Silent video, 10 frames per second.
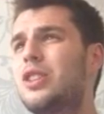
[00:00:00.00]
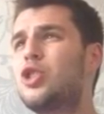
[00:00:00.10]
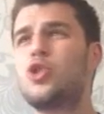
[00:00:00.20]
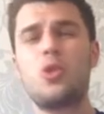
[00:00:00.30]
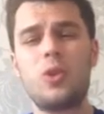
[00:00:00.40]

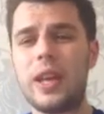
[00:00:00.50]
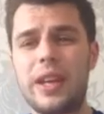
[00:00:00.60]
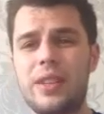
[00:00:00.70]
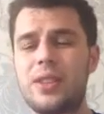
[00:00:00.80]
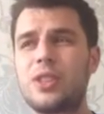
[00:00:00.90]

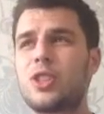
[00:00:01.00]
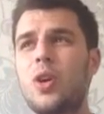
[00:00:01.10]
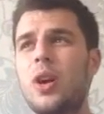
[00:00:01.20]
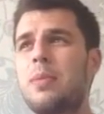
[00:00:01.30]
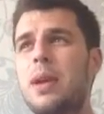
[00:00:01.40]
surely the
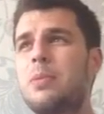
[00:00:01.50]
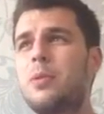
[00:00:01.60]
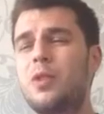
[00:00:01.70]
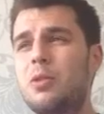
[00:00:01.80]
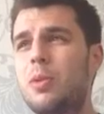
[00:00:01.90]
Sky
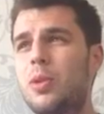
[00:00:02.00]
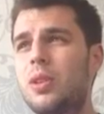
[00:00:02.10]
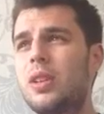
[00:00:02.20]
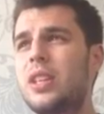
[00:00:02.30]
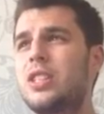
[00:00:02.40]
pay-per-view
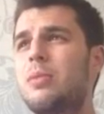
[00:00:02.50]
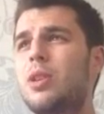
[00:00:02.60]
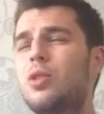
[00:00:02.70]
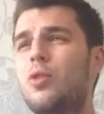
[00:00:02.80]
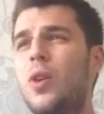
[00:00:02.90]
model is the
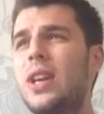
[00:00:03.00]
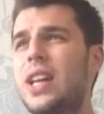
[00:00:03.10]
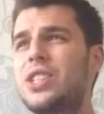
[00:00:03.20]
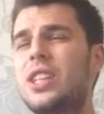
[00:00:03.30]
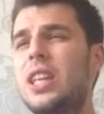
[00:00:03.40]
most
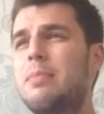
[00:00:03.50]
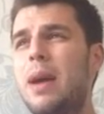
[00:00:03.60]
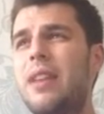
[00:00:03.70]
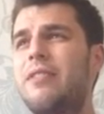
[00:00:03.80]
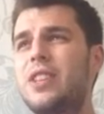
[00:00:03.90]
financially
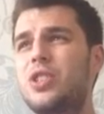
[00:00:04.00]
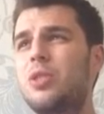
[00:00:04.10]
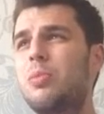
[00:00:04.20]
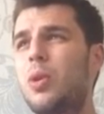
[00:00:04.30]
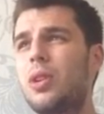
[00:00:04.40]

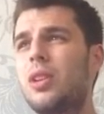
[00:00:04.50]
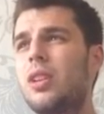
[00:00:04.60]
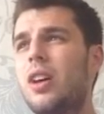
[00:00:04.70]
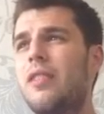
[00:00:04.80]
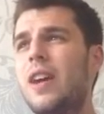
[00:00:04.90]
beneficial
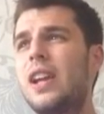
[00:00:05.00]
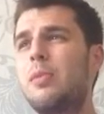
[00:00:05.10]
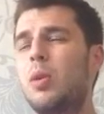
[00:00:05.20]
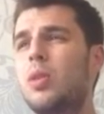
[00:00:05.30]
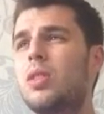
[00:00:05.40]
model
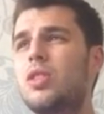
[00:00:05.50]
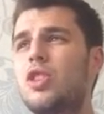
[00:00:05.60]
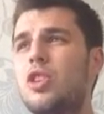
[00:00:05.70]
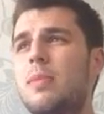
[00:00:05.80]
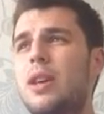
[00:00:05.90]
available
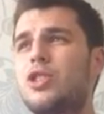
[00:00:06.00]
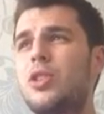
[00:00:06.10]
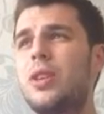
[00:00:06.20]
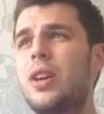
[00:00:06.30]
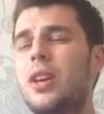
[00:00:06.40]
to Eubank
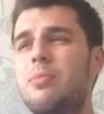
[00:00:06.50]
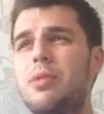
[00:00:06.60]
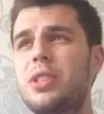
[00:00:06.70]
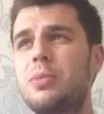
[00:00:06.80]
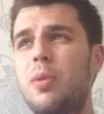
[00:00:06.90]
Jr. in
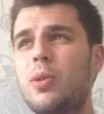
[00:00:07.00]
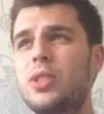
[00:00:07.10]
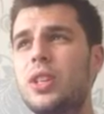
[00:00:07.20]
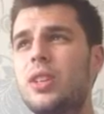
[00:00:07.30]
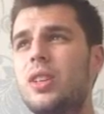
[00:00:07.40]
British
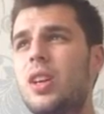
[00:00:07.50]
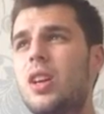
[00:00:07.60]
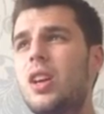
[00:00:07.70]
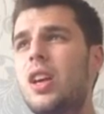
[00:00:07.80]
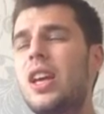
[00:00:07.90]
boxing.
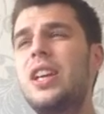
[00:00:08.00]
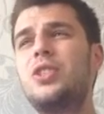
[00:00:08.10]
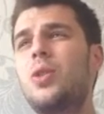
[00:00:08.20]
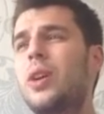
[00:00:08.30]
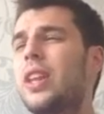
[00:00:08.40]

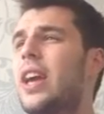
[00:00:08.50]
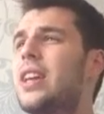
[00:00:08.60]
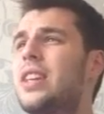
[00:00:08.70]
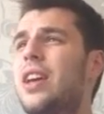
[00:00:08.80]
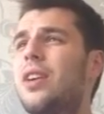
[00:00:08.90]
He's not going to
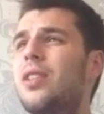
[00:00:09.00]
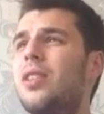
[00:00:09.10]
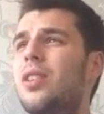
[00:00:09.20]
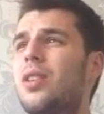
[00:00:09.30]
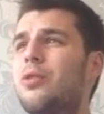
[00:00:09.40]
get a deal
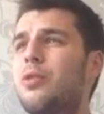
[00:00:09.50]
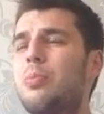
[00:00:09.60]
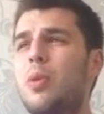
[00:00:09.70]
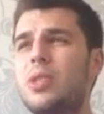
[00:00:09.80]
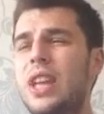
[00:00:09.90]
from
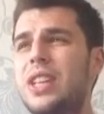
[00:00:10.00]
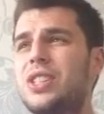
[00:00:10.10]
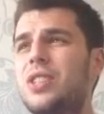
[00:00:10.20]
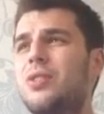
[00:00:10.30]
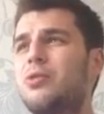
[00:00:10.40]
Box
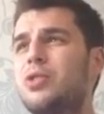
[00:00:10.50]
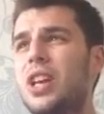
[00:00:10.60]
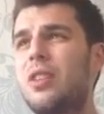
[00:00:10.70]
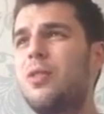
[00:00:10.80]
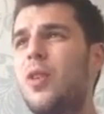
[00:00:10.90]
Nation, from
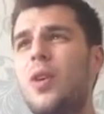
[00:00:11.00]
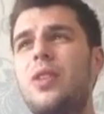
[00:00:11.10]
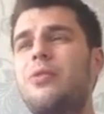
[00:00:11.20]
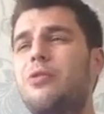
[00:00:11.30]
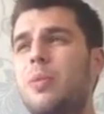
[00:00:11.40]
Channel
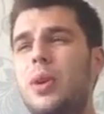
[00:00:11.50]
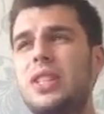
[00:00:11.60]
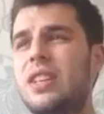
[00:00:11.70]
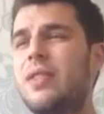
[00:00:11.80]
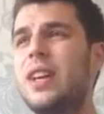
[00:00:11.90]
5, from
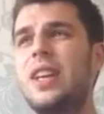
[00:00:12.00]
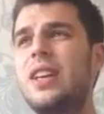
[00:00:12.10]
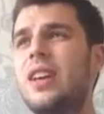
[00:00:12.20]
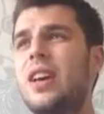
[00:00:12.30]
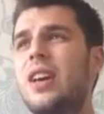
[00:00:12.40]

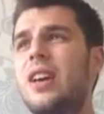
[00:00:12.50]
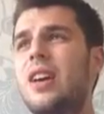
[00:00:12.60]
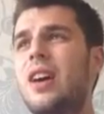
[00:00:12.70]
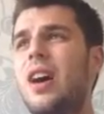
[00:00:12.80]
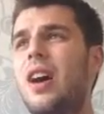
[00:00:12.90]
ITV,
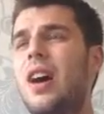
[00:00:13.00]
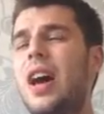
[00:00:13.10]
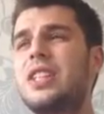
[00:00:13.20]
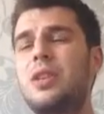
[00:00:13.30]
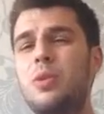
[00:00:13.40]

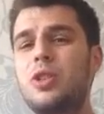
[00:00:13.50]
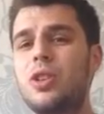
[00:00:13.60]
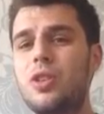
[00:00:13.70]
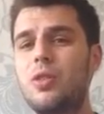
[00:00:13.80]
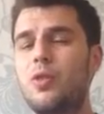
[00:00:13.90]
as he would
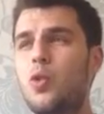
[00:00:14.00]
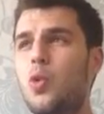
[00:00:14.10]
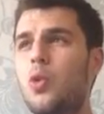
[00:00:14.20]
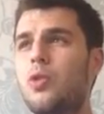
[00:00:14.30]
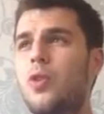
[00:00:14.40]
do
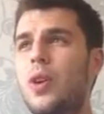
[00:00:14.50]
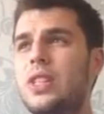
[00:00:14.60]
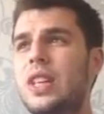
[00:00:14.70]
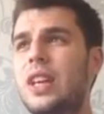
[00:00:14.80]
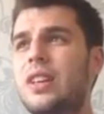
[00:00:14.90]
for
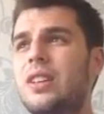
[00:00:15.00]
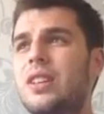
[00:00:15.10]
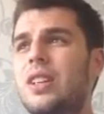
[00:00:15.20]
fighting